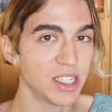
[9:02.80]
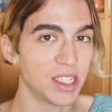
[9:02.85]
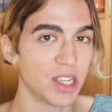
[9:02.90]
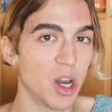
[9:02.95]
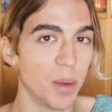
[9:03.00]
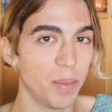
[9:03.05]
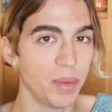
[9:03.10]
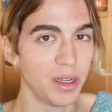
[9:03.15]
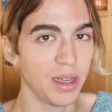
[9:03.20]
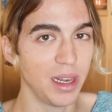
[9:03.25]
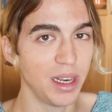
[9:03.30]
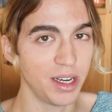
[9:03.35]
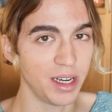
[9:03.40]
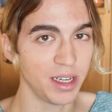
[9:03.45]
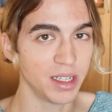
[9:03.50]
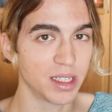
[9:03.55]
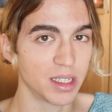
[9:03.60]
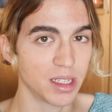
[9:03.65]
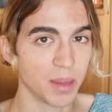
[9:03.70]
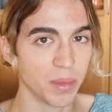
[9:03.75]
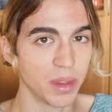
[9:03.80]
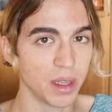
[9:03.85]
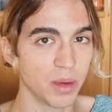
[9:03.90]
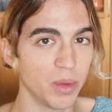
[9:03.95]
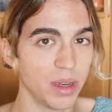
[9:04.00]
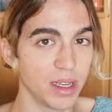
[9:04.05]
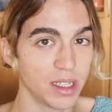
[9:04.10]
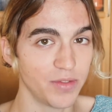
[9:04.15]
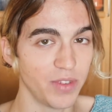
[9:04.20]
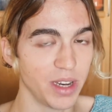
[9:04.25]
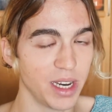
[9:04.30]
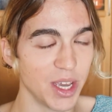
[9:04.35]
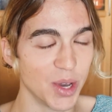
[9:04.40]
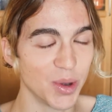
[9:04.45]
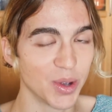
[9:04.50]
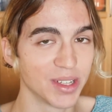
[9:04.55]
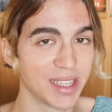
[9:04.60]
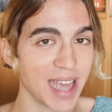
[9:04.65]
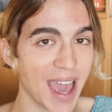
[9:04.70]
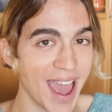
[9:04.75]
just hope you learned something with this
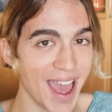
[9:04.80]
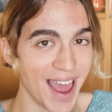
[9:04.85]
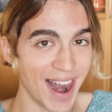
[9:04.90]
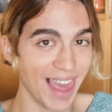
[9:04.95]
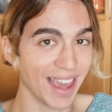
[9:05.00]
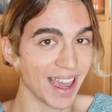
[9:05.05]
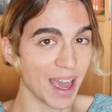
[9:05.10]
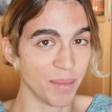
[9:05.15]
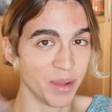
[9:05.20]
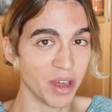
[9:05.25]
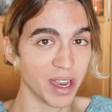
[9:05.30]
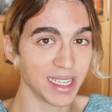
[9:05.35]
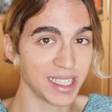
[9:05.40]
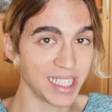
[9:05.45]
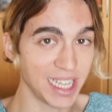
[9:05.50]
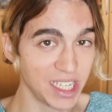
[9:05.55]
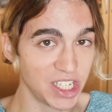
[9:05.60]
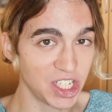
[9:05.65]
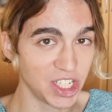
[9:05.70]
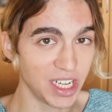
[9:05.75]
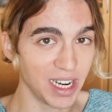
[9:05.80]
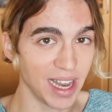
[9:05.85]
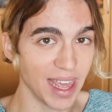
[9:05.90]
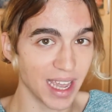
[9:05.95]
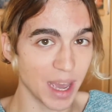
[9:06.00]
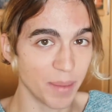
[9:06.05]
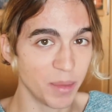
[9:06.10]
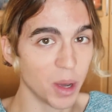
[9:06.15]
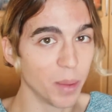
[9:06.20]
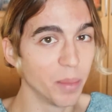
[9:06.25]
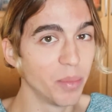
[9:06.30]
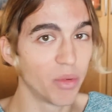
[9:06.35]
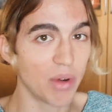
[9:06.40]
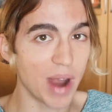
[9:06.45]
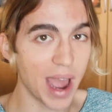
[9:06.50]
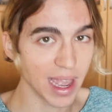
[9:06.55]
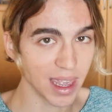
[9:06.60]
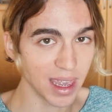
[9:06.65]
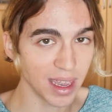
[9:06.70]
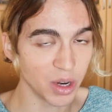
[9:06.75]
video, because like I'm not a teacher, like I'm not
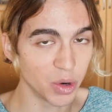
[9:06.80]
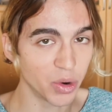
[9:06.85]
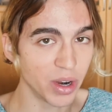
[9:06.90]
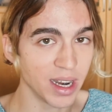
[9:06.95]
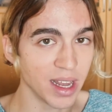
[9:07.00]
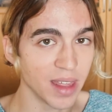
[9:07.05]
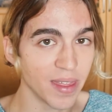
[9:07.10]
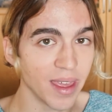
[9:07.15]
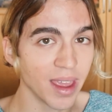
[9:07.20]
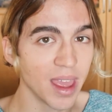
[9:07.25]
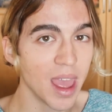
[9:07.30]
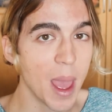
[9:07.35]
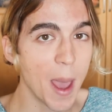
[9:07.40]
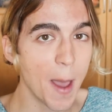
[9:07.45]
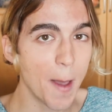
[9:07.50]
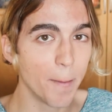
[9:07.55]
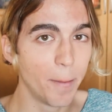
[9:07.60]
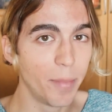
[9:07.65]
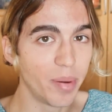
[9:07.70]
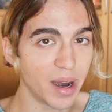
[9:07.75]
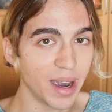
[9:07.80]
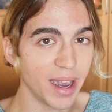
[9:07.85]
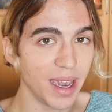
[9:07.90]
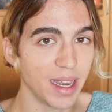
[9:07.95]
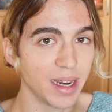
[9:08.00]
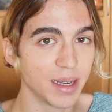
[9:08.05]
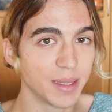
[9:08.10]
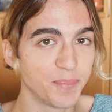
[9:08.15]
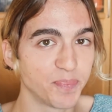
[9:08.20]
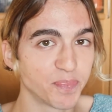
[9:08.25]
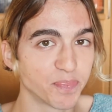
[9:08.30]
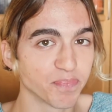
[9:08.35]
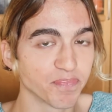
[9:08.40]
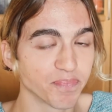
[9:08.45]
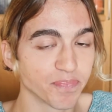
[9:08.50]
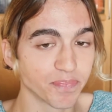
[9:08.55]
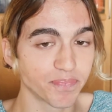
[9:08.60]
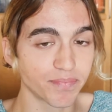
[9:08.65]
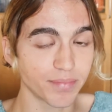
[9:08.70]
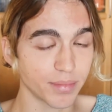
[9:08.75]
bragging or anything, but
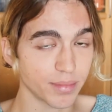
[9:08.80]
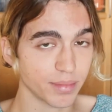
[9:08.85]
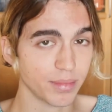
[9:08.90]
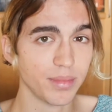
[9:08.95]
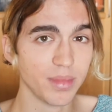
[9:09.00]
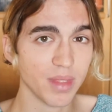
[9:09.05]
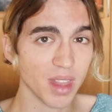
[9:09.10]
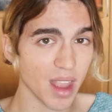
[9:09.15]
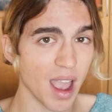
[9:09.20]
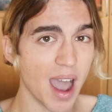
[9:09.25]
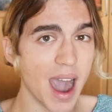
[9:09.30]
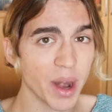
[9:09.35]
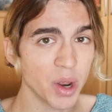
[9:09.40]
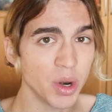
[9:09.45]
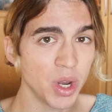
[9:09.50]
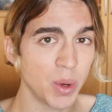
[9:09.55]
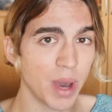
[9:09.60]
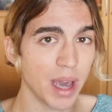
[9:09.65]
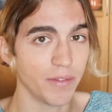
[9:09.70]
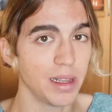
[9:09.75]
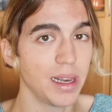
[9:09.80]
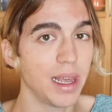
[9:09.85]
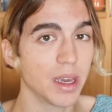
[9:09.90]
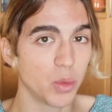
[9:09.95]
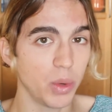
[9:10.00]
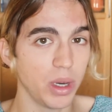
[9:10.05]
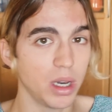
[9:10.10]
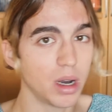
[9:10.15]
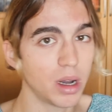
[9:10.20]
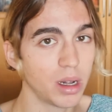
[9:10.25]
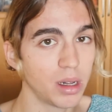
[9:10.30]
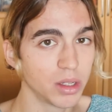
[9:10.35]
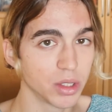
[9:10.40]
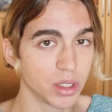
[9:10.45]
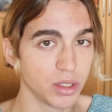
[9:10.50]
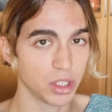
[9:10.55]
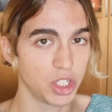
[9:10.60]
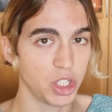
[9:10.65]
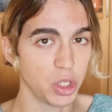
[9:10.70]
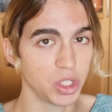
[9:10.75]
I don't know, I feel like we
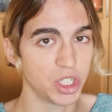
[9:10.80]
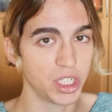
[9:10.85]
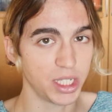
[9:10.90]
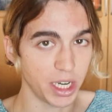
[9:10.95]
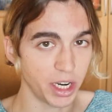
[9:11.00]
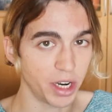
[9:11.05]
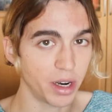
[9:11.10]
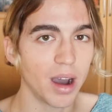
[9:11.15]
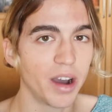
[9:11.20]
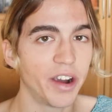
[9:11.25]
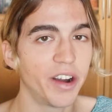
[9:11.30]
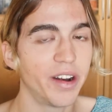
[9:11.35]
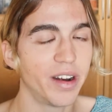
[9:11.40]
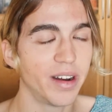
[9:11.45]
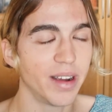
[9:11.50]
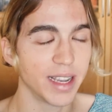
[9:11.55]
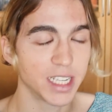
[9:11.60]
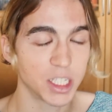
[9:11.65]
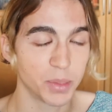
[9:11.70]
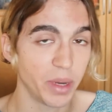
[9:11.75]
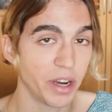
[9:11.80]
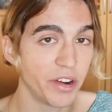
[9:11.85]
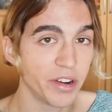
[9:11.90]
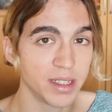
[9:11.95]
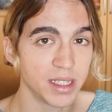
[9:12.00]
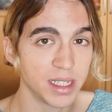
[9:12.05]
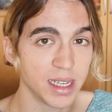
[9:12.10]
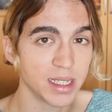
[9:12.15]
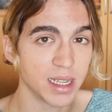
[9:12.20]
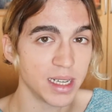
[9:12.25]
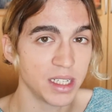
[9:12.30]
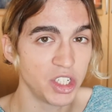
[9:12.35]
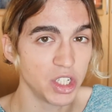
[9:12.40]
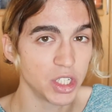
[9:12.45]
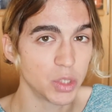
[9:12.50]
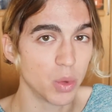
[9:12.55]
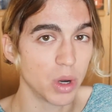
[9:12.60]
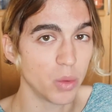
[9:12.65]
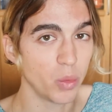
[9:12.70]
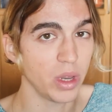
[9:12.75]
all should share our experiences and
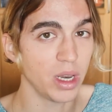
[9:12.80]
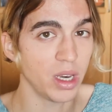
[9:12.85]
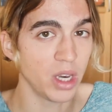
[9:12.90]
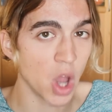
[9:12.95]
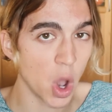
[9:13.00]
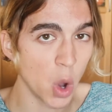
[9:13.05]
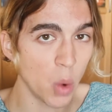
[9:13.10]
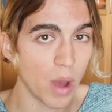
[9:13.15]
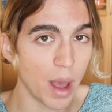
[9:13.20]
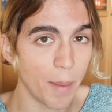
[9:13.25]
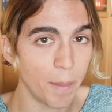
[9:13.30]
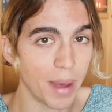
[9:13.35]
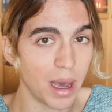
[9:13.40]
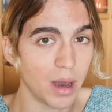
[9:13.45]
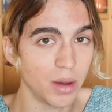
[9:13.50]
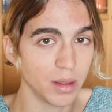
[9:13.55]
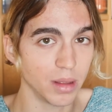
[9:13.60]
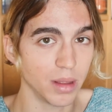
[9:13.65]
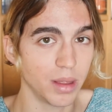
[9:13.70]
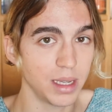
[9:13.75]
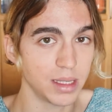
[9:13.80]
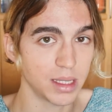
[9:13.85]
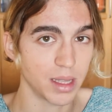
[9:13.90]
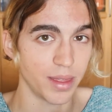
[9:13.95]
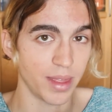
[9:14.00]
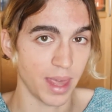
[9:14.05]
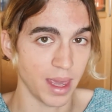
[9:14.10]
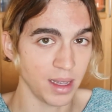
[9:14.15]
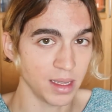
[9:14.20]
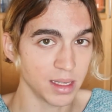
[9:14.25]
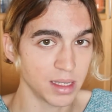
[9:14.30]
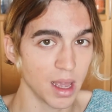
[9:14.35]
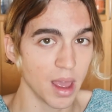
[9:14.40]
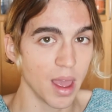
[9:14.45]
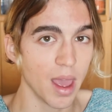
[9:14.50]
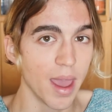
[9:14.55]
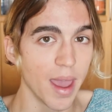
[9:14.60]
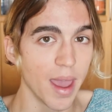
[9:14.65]
just what we know about these things,